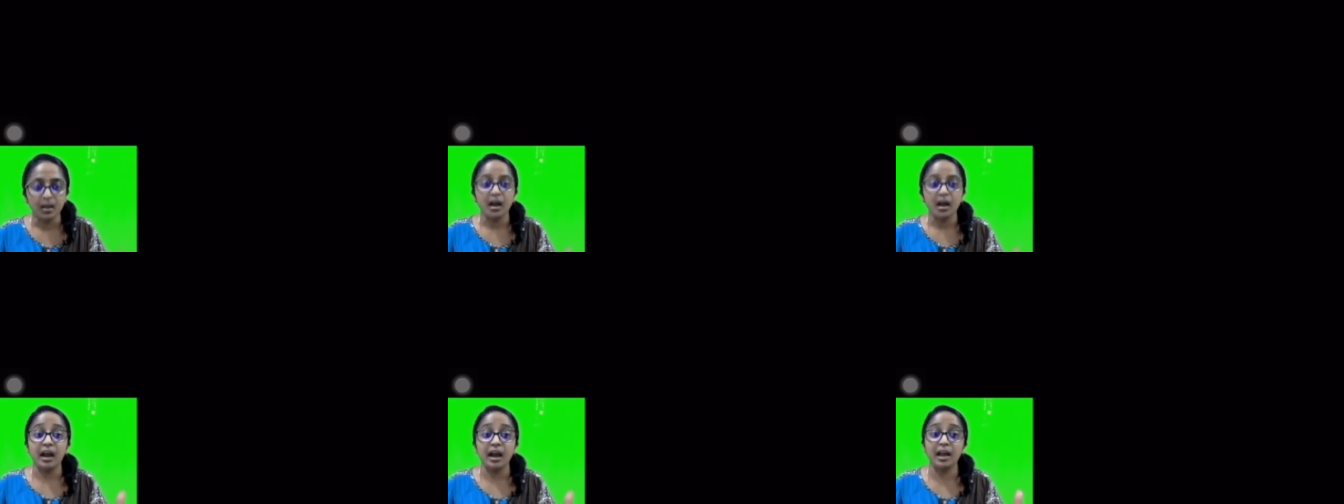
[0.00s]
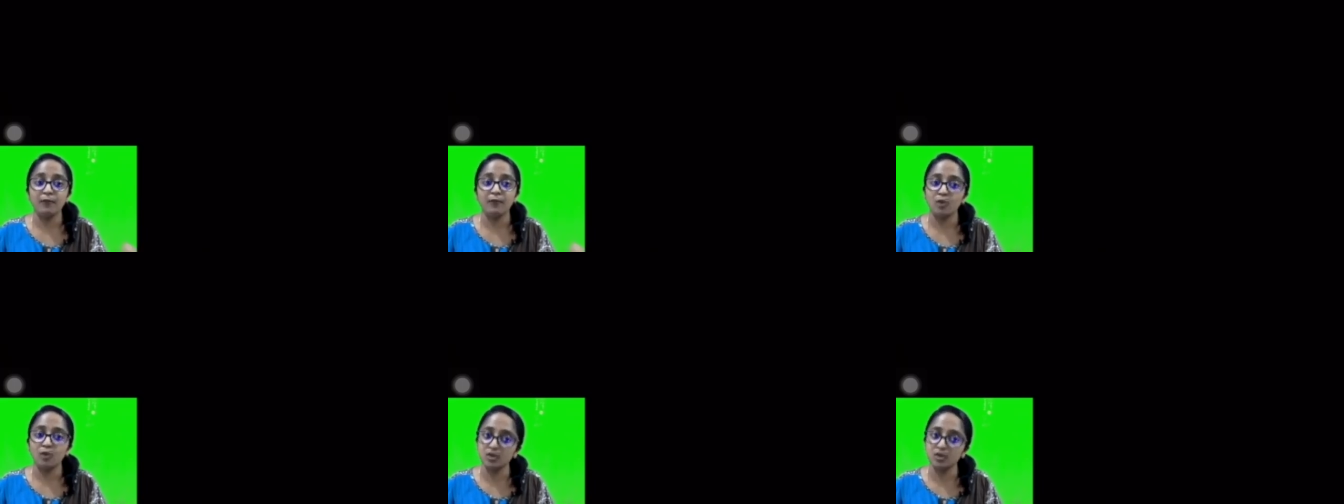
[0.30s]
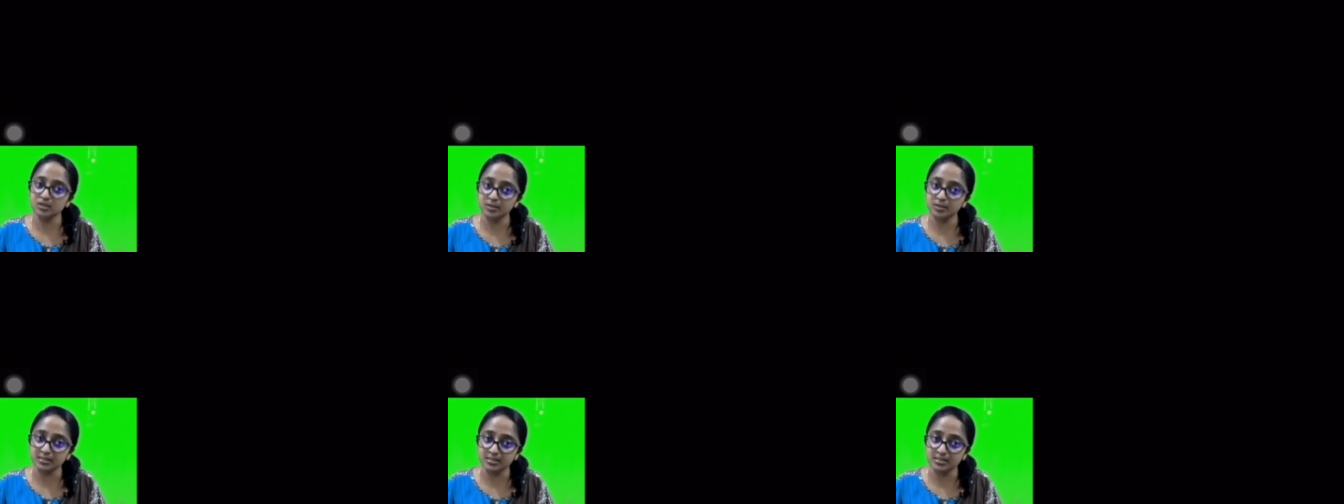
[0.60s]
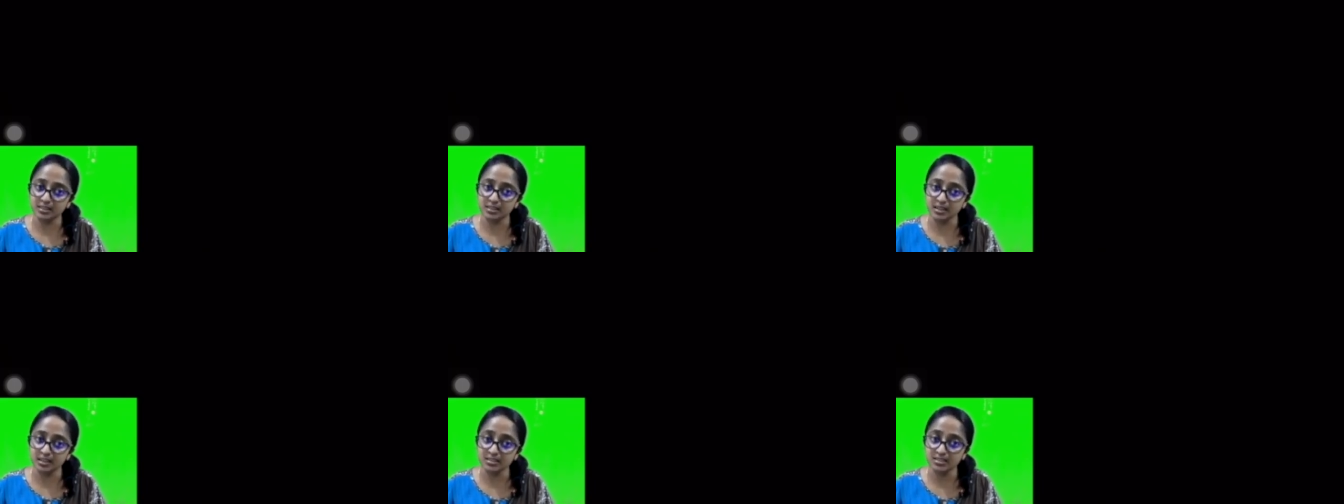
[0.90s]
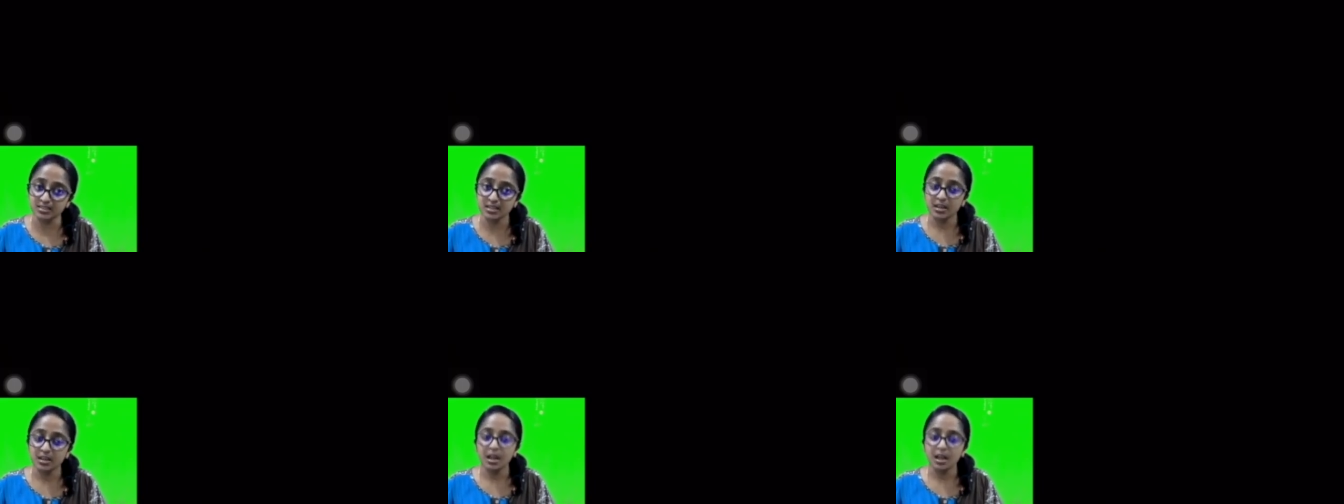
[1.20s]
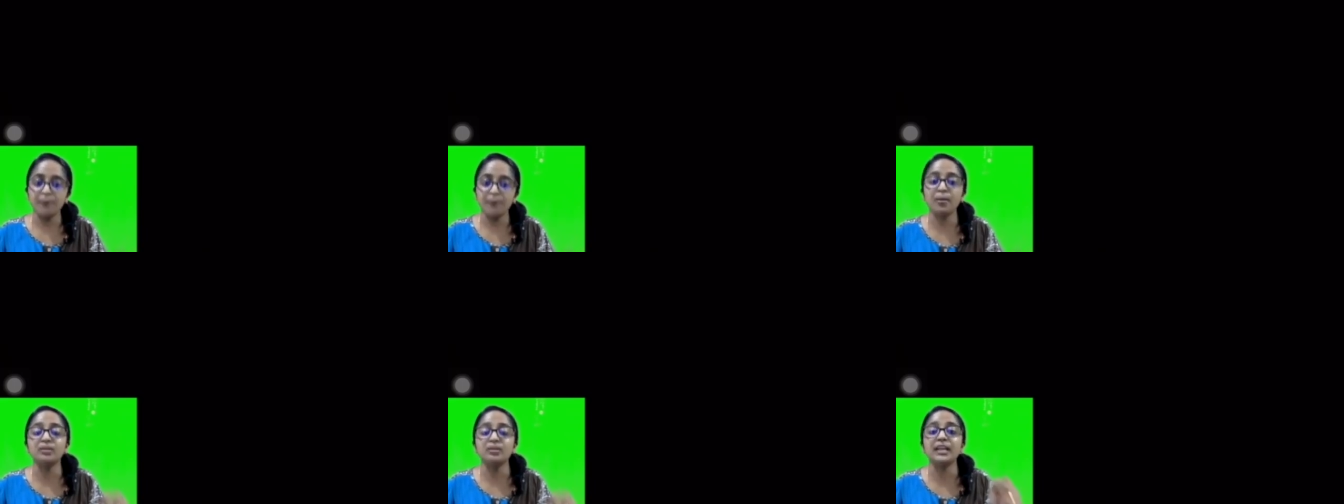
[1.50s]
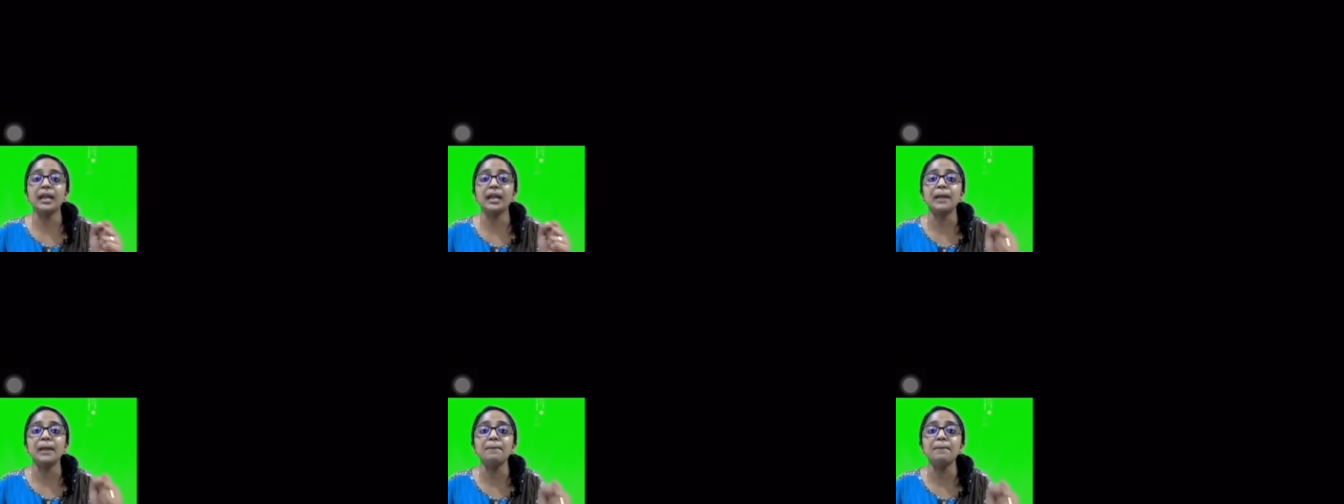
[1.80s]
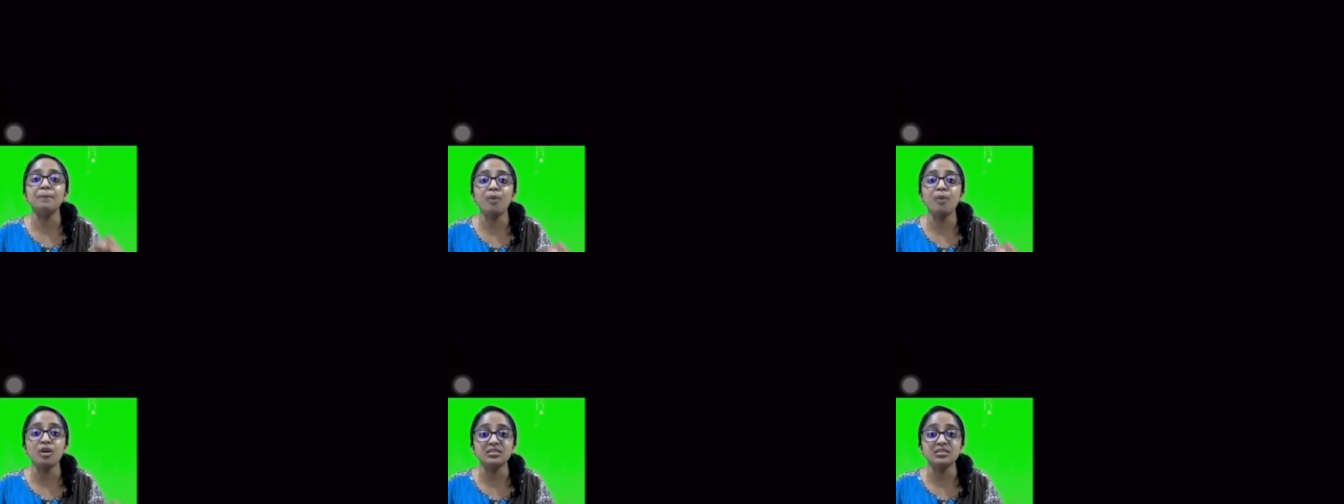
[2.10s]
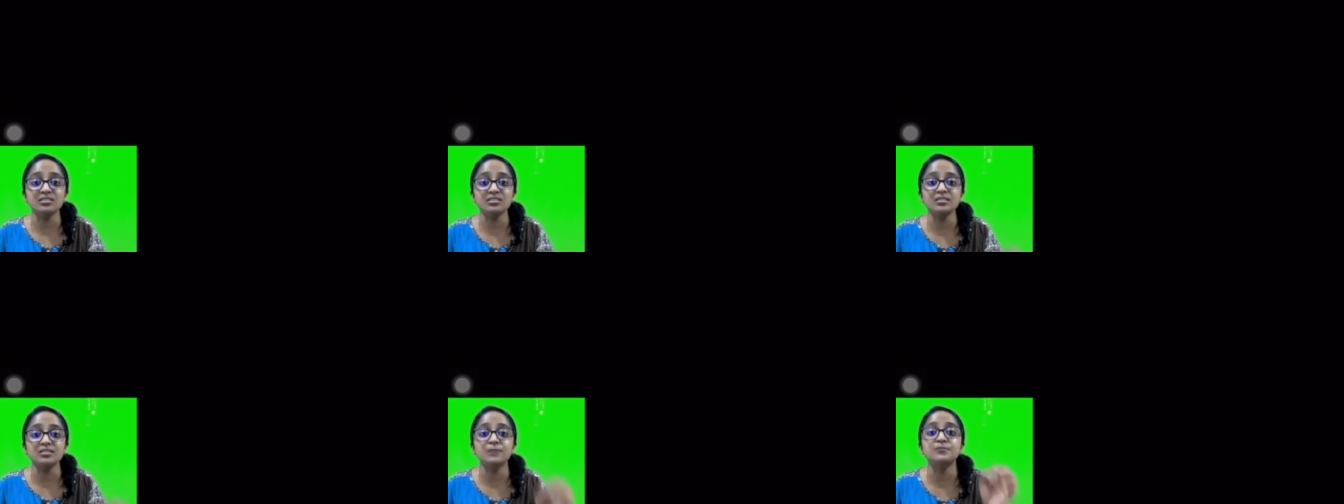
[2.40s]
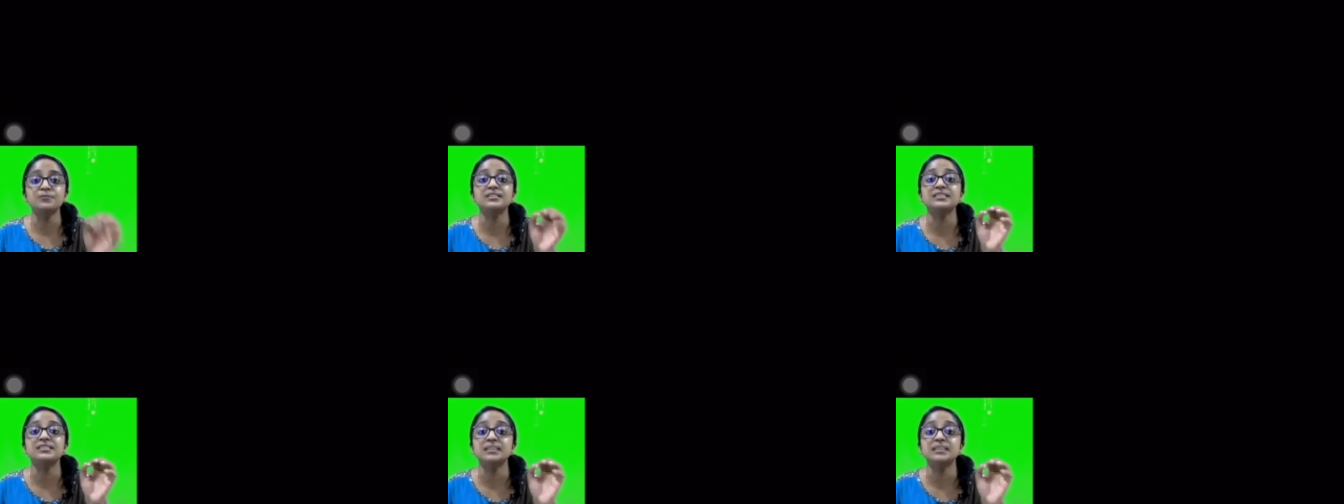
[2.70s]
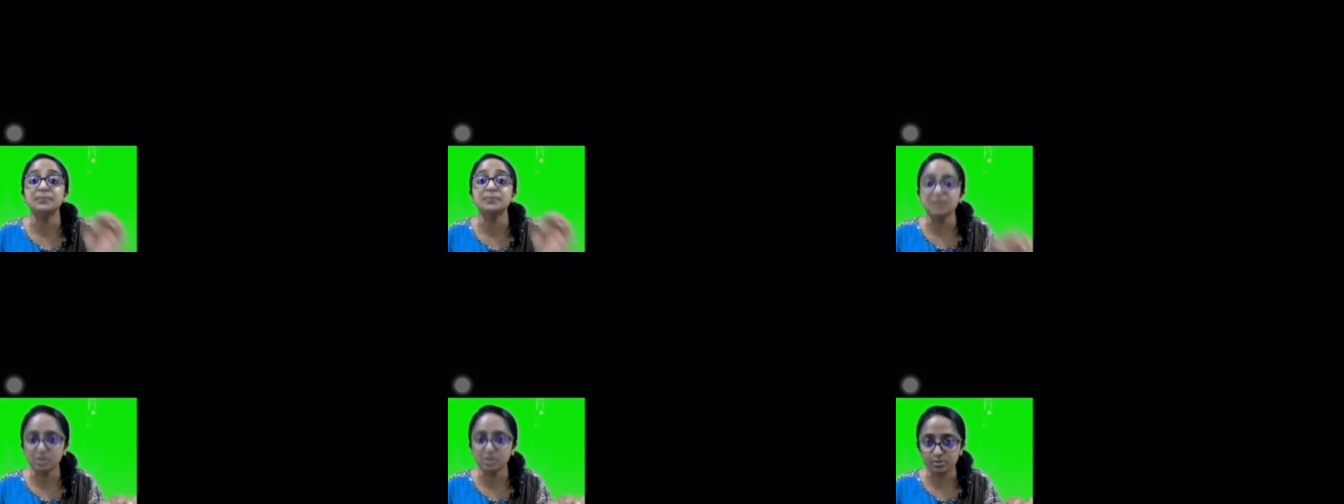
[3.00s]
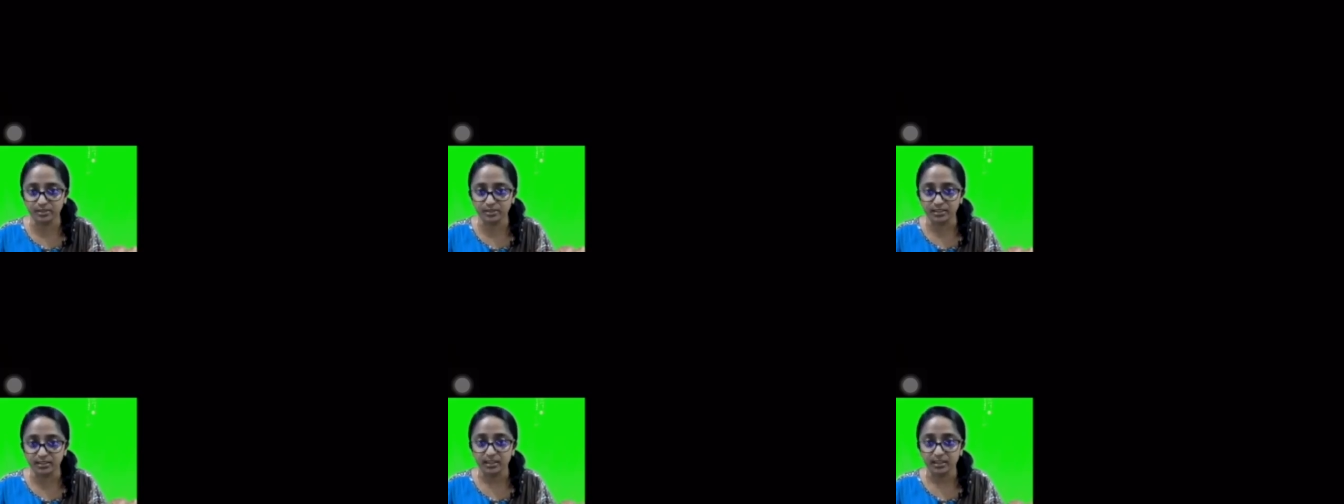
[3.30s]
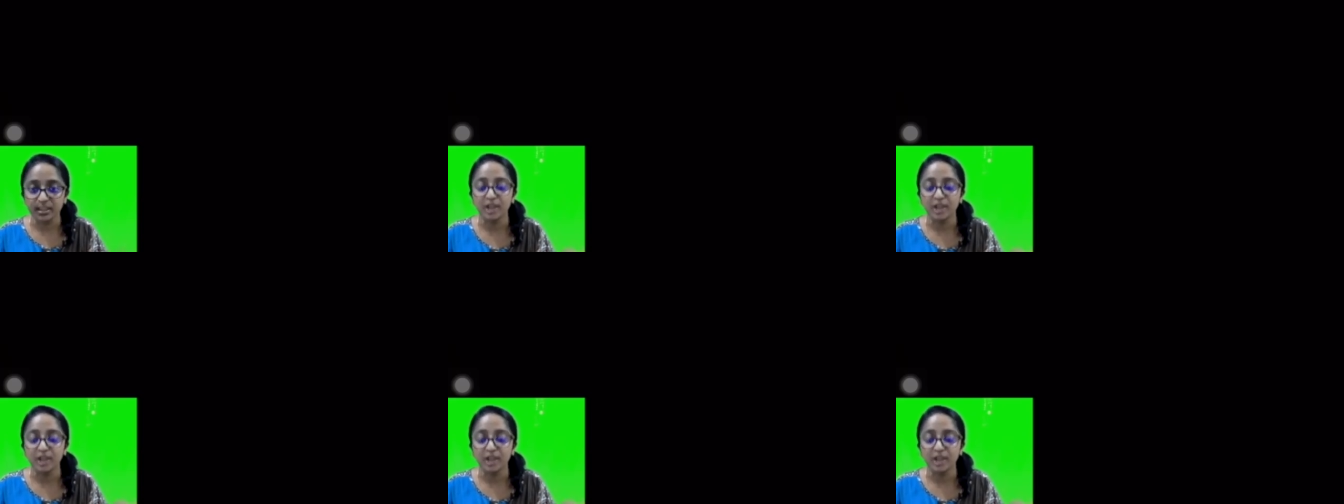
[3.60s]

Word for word: I have also discussed about the importance of symmetry